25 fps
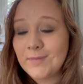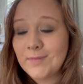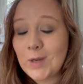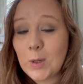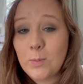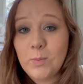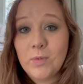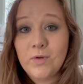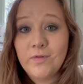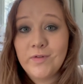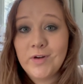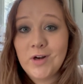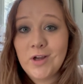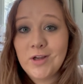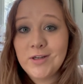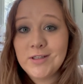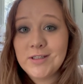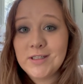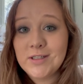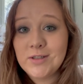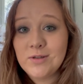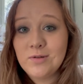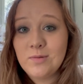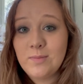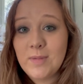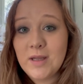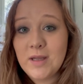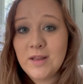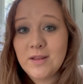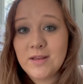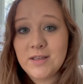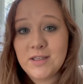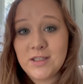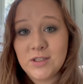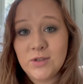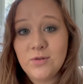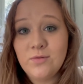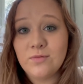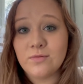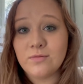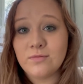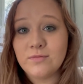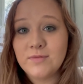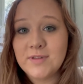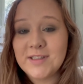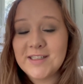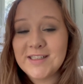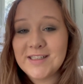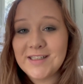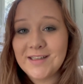moving on to month two
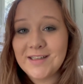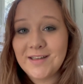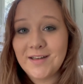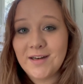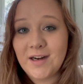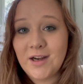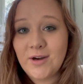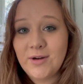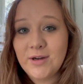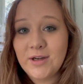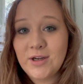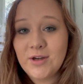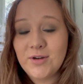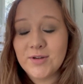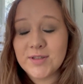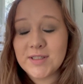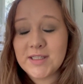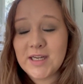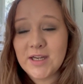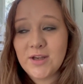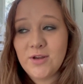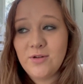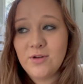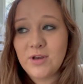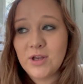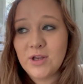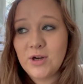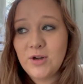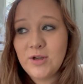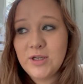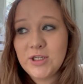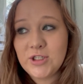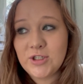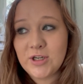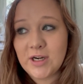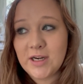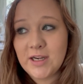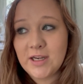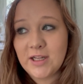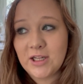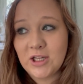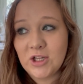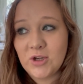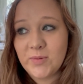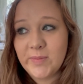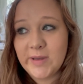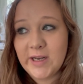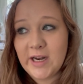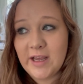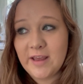and seeing how it goes. Now, you can only try
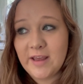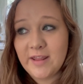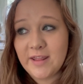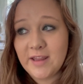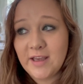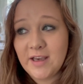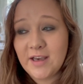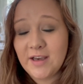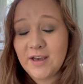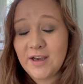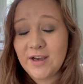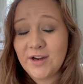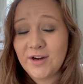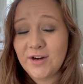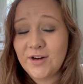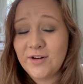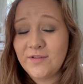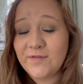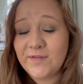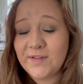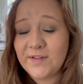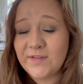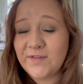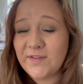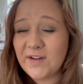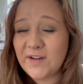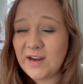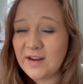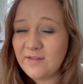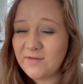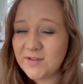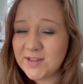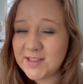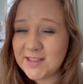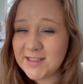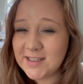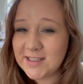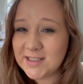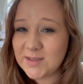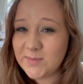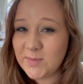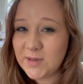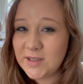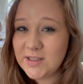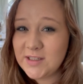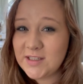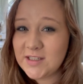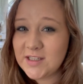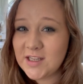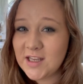Clomid, I think I heard, for 5 or 6
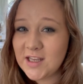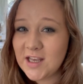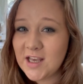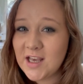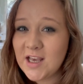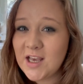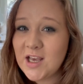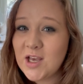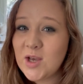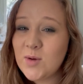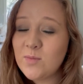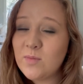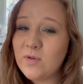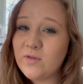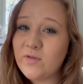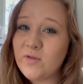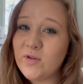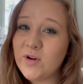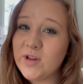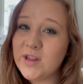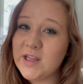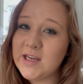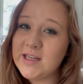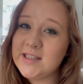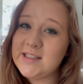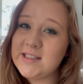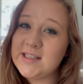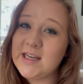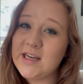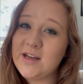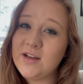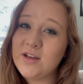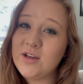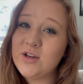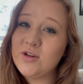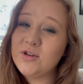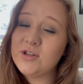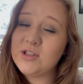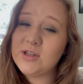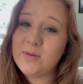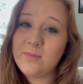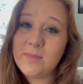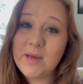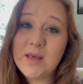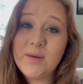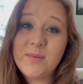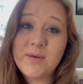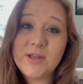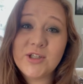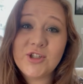months before they tell you to
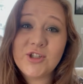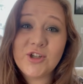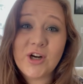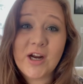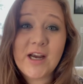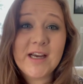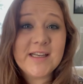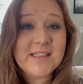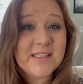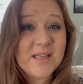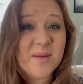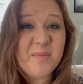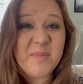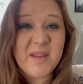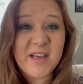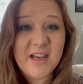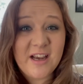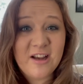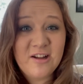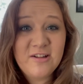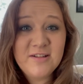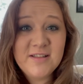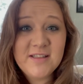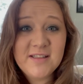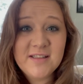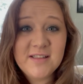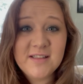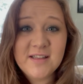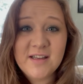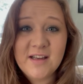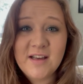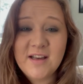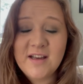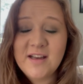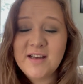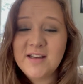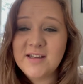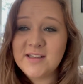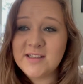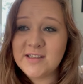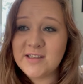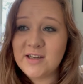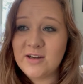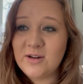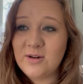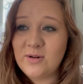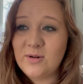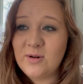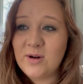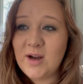maybe try something else.
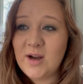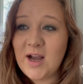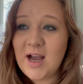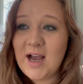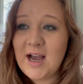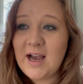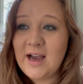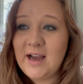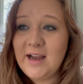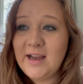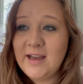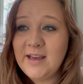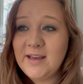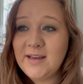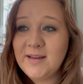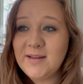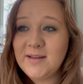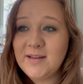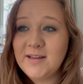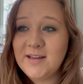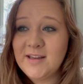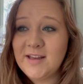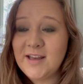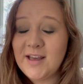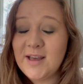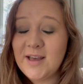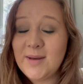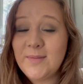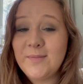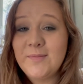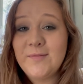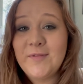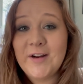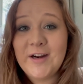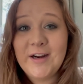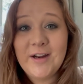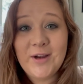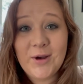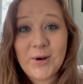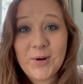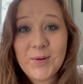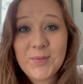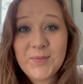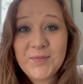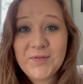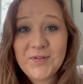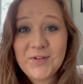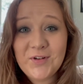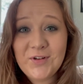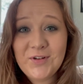So I am very
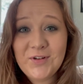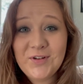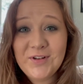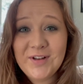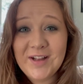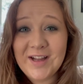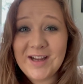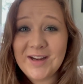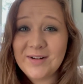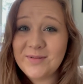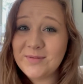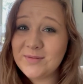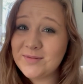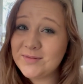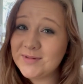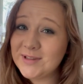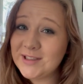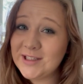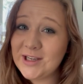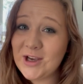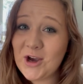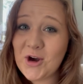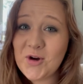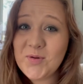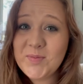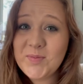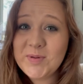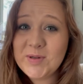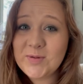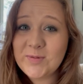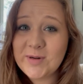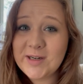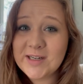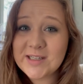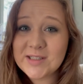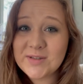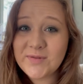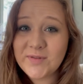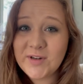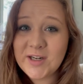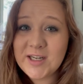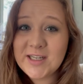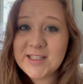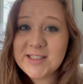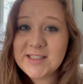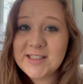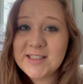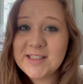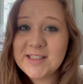hopeful. I really hope it works for us.